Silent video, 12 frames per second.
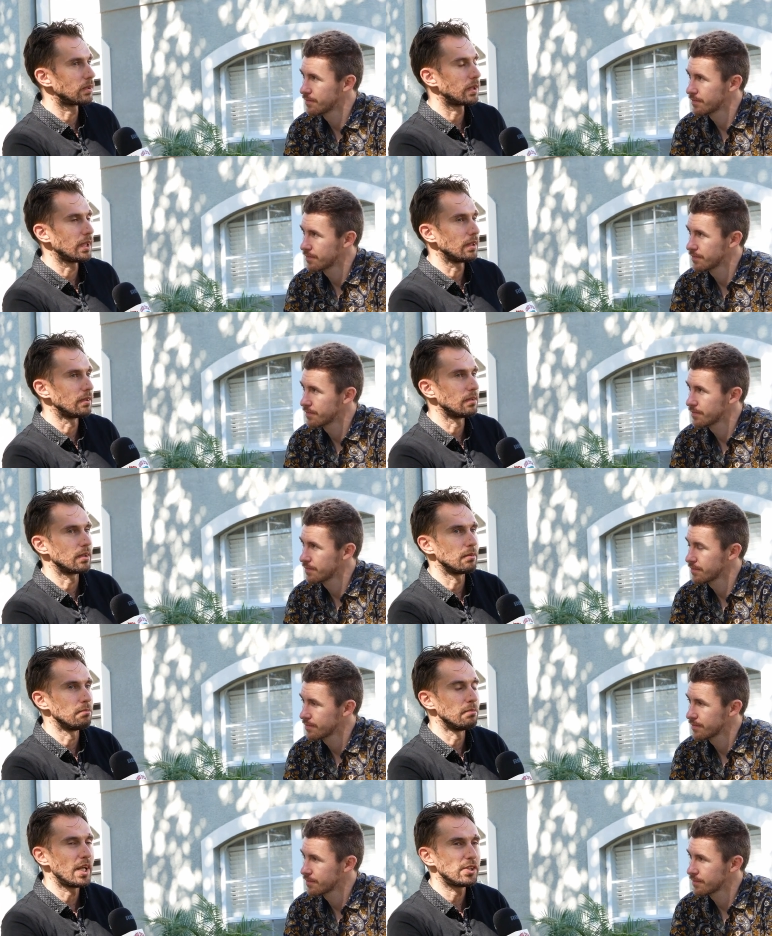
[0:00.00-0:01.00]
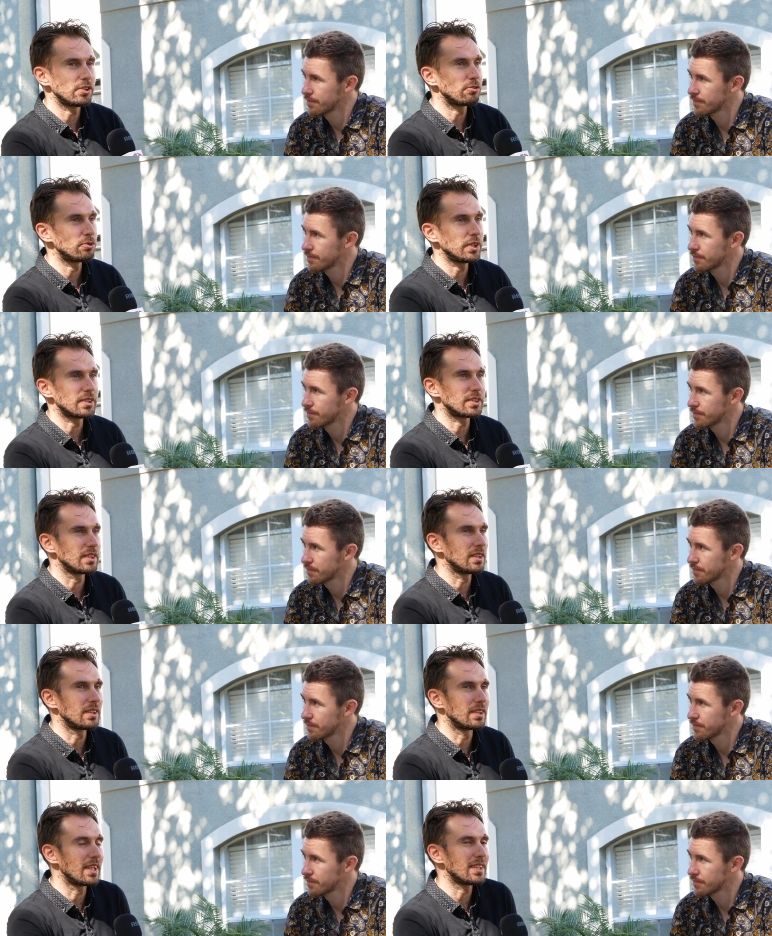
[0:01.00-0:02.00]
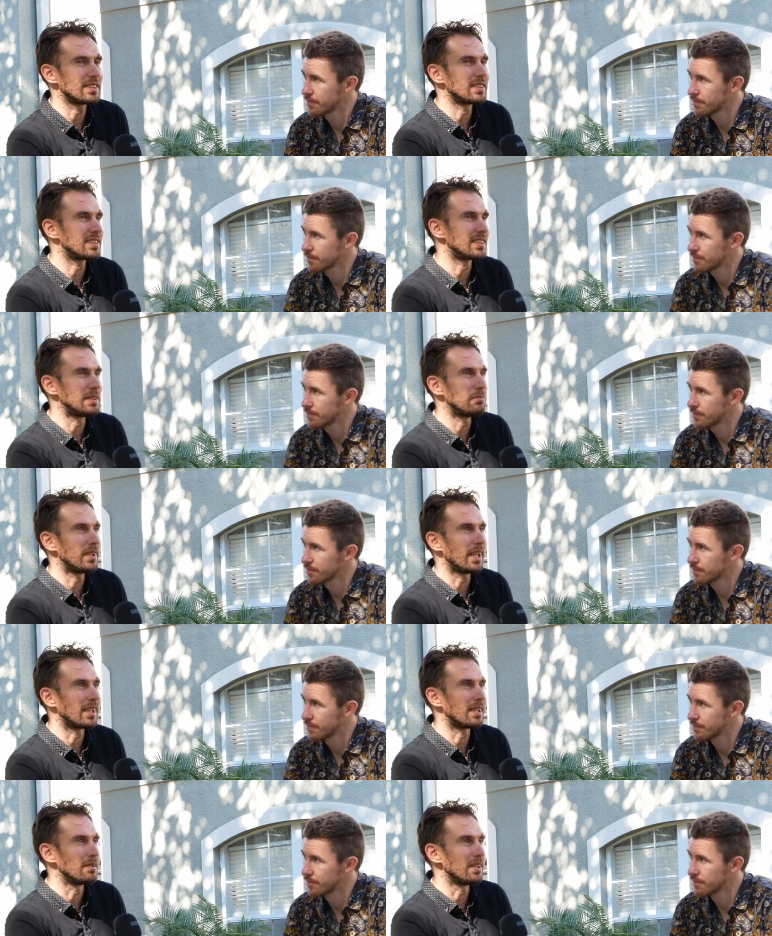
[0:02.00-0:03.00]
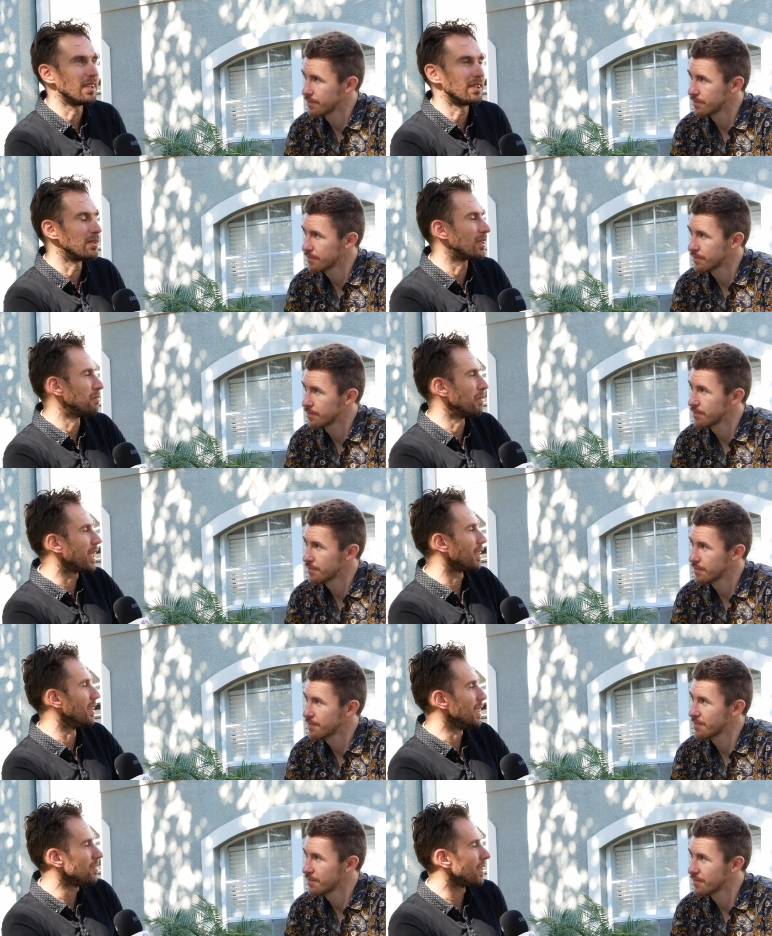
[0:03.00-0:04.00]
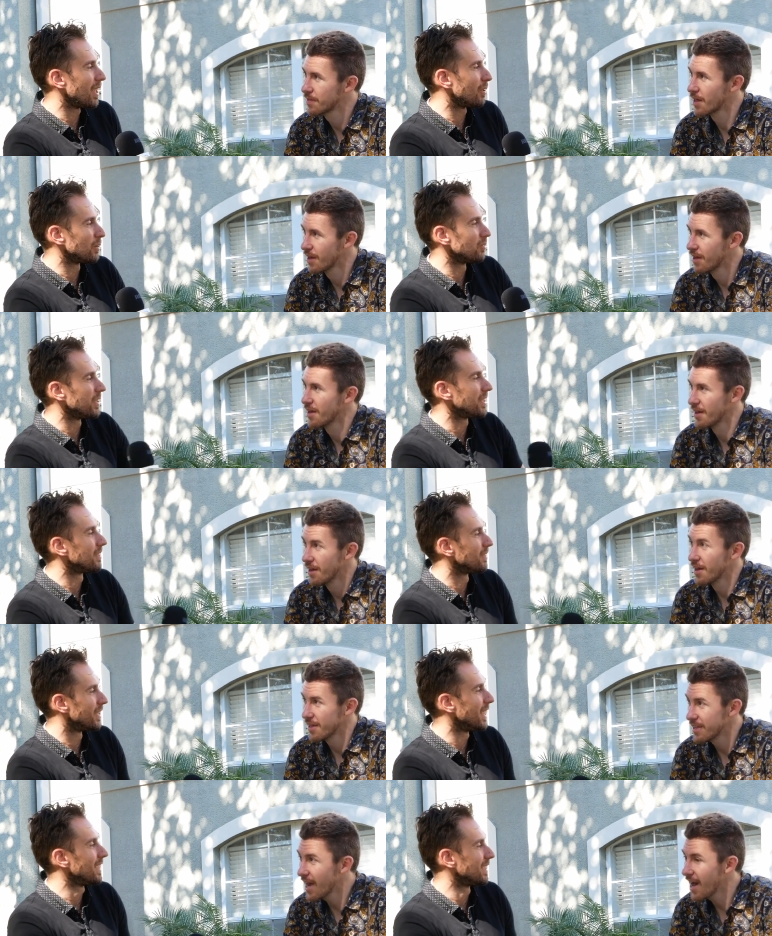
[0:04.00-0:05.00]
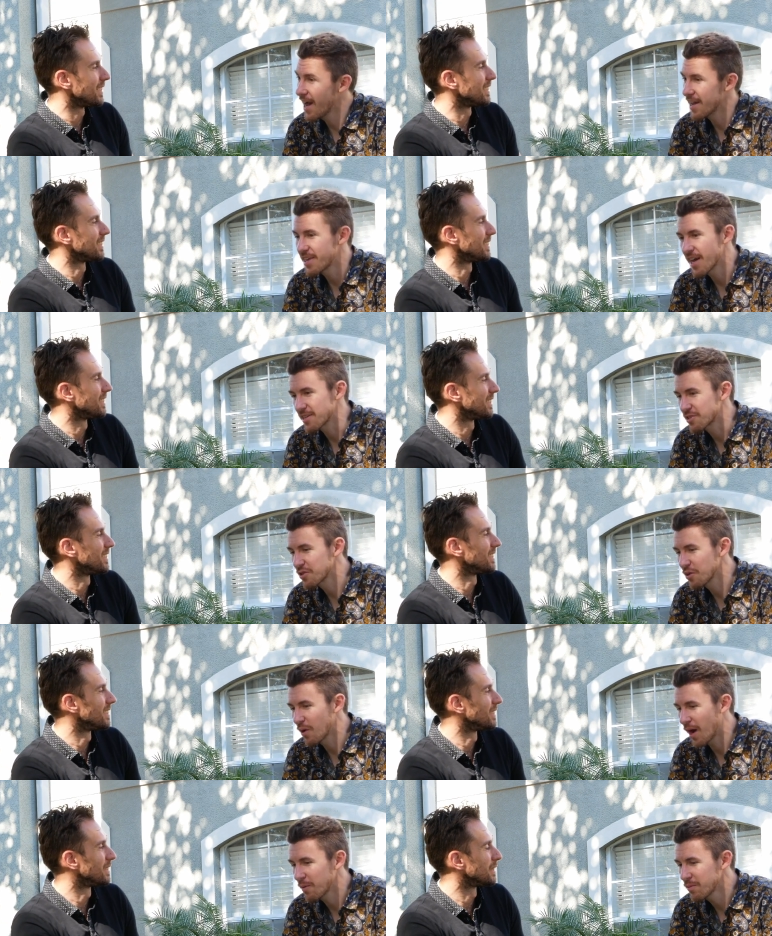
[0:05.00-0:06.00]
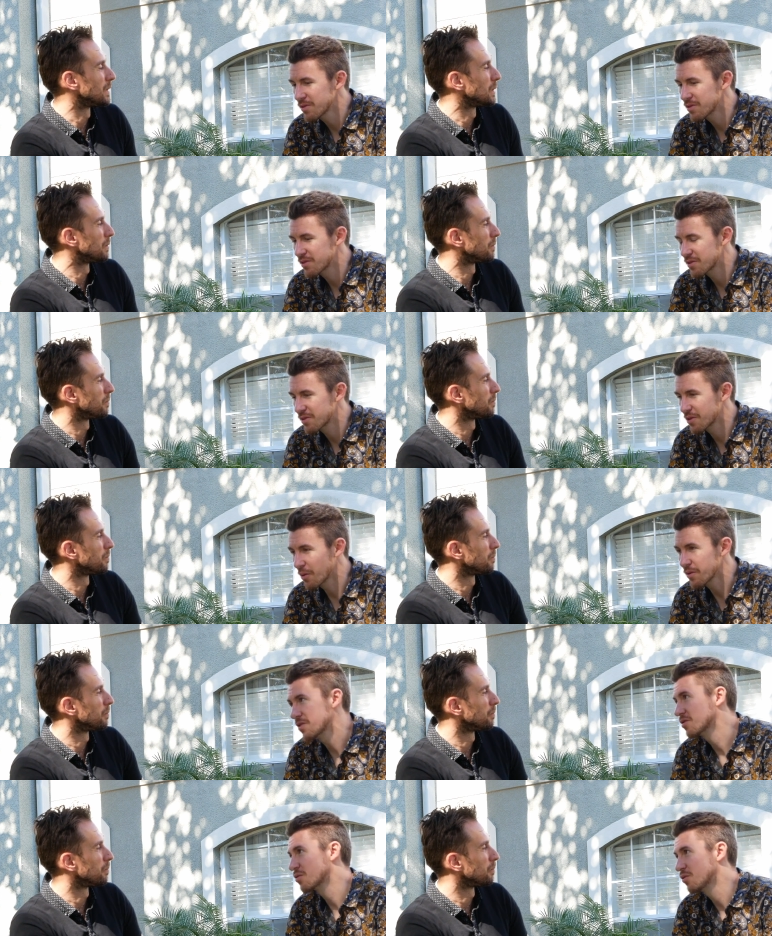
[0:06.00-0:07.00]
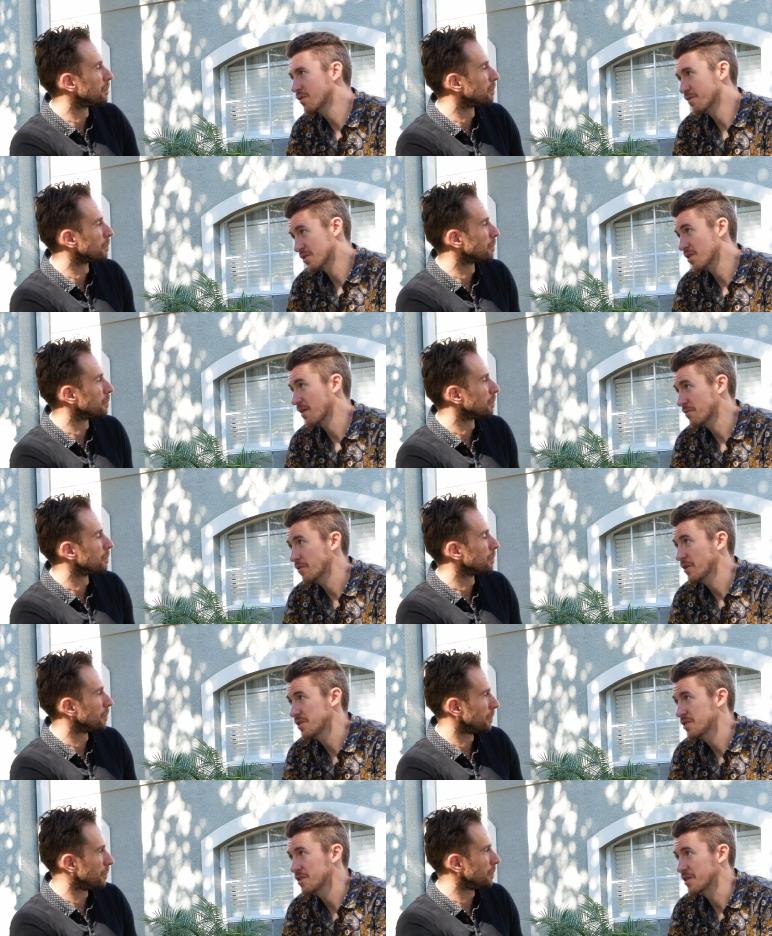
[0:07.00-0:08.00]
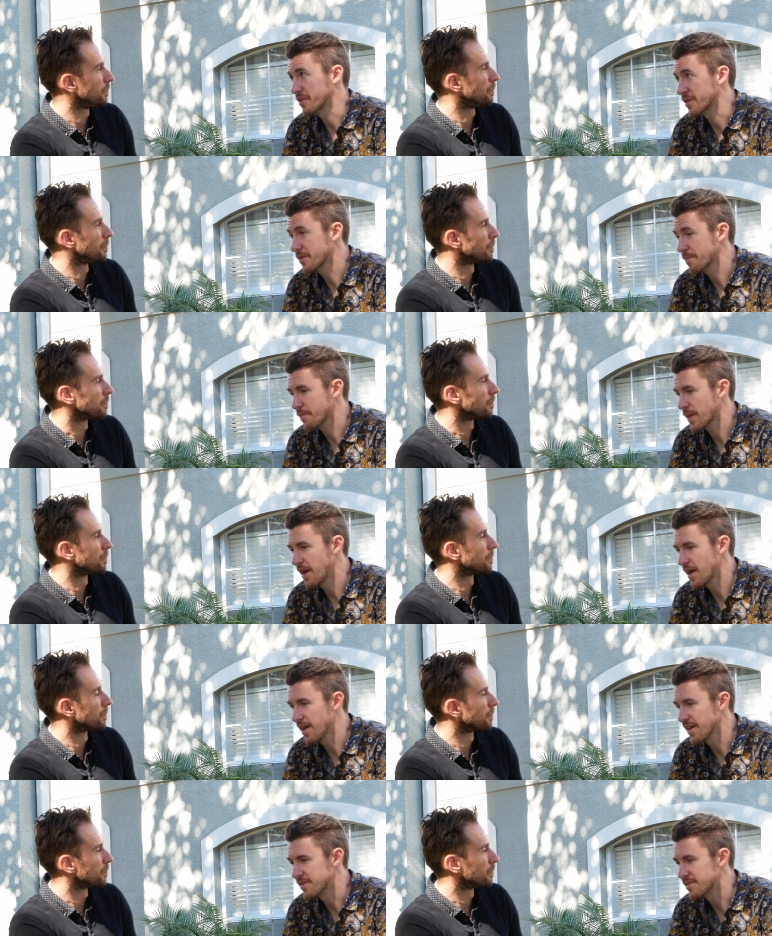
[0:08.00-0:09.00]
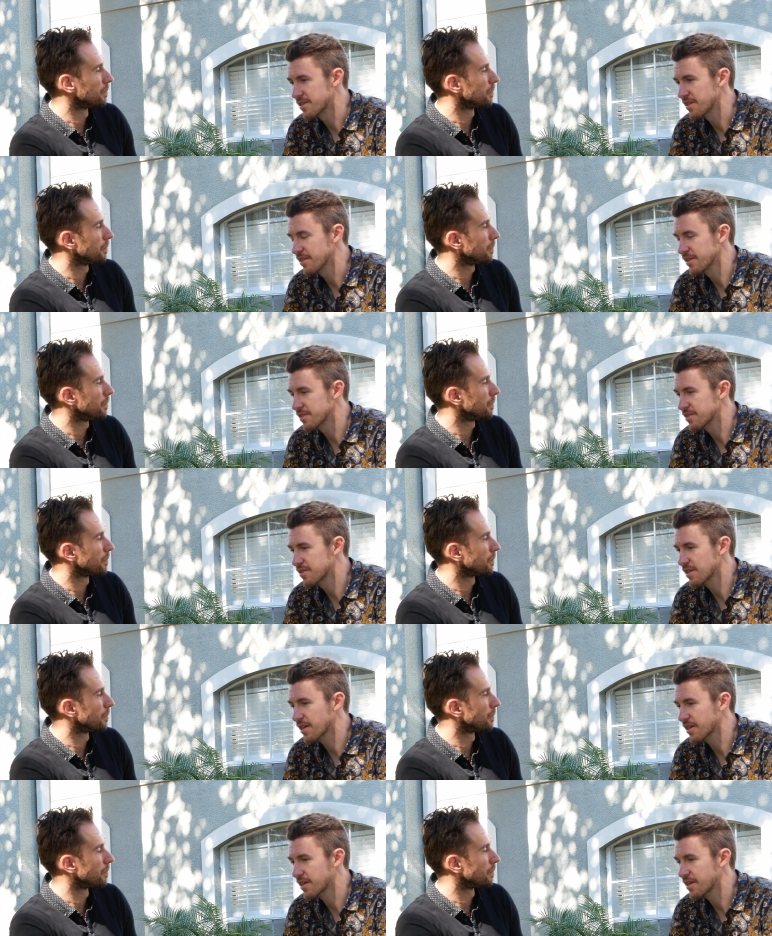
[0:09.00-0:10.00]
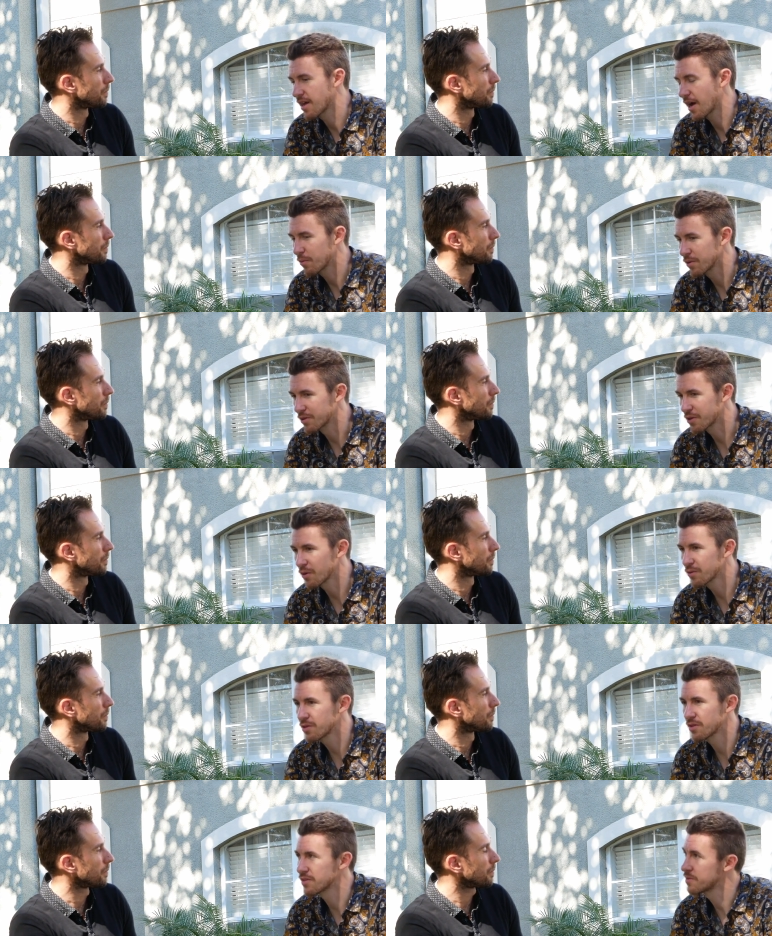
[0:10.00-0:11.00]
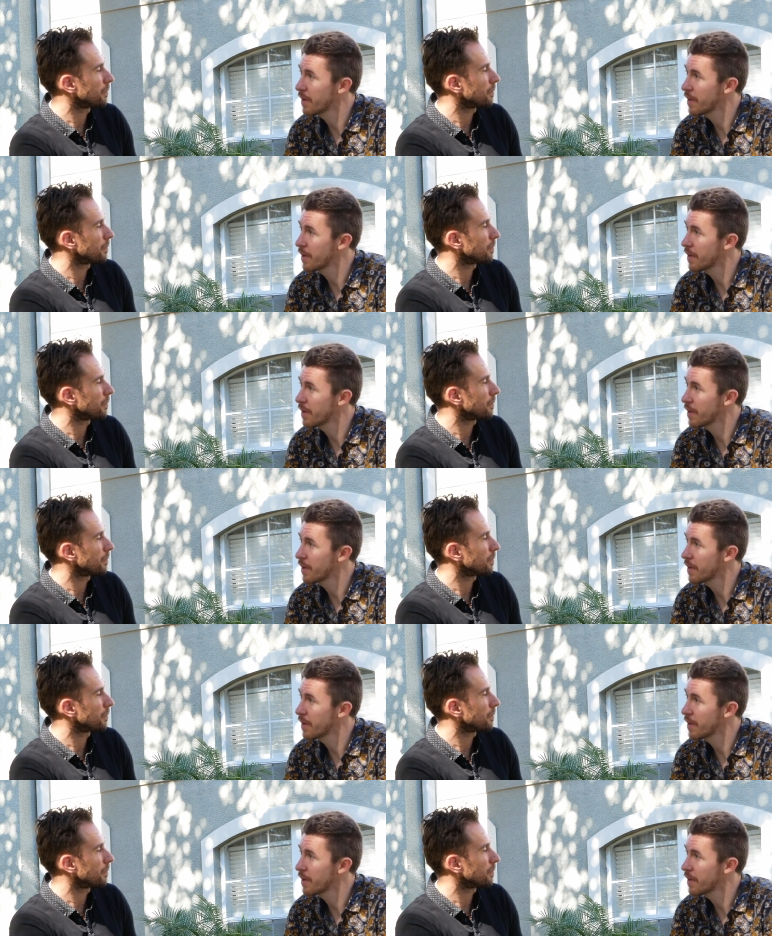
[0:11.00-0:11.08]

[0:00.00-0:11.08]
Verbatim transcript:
Speaker 1: okay magic tricks it doesn't seem like uh, you can make a living out of it right yeah yeah
Speaker 2: so i was going to school for software engineering and this i would go to this